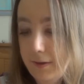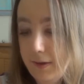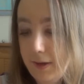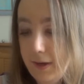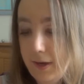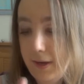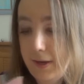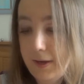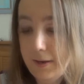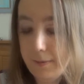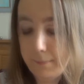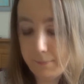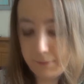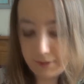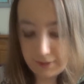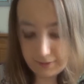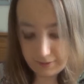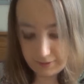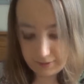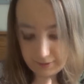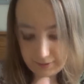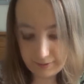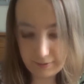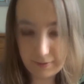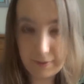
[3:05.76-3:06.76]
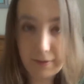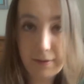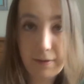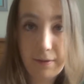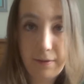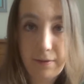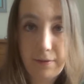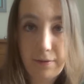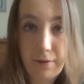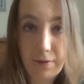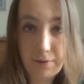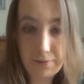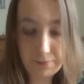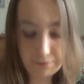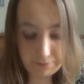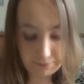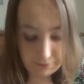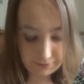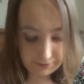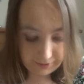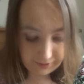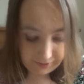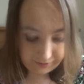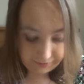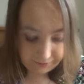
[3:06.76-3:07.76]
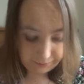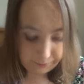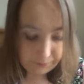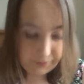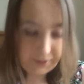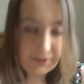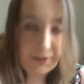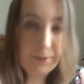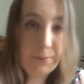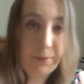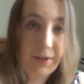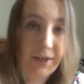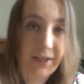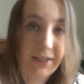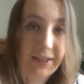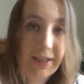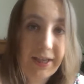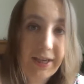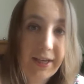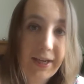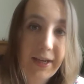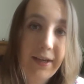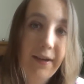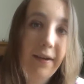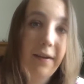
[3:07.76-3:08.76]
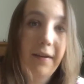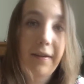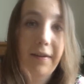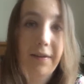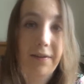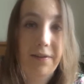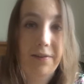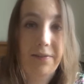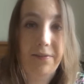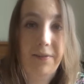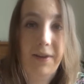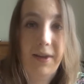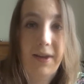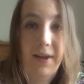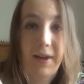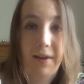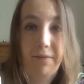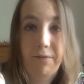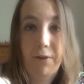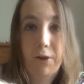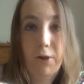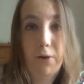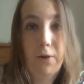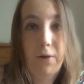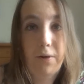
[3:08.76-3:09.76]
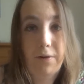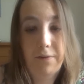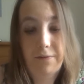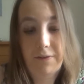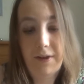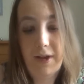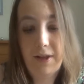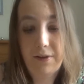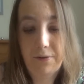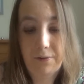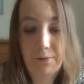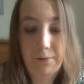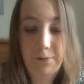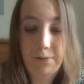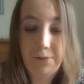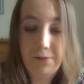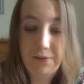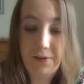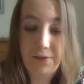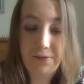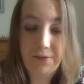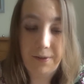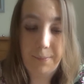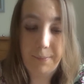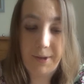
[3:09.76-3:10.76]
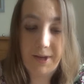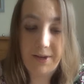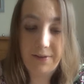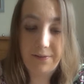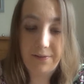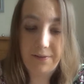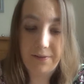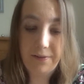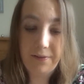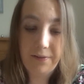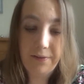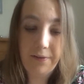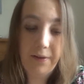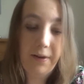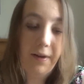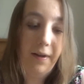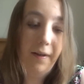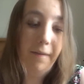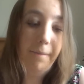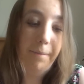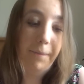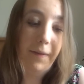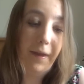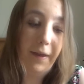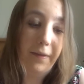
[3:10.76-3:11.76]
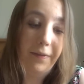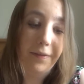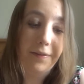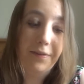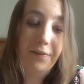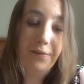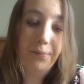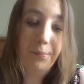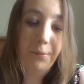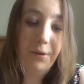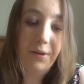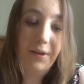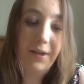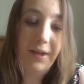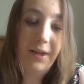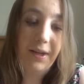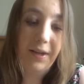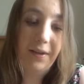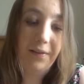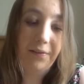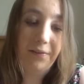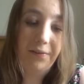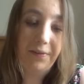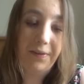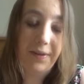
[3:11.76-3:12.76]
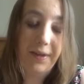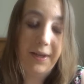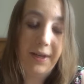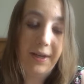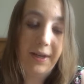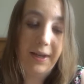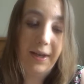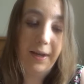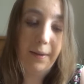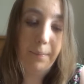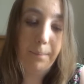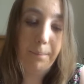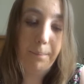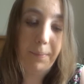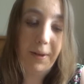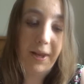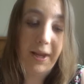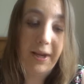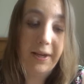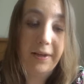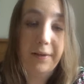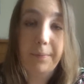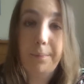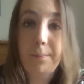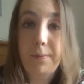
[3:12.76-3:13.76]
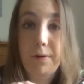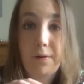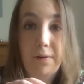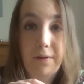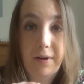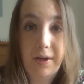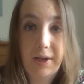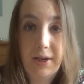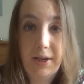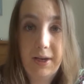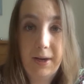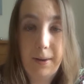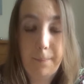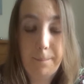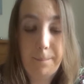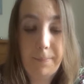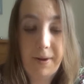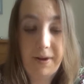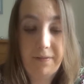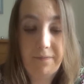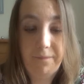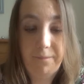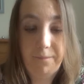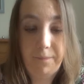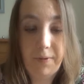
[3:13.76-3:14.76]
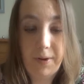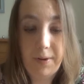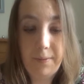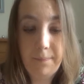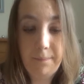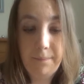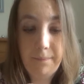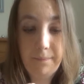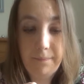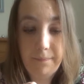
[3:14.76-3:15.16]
am gonna go through these quite quickly because I have a lot of candles, as I mentioned. And this one is the Blackberry Bath Bomb.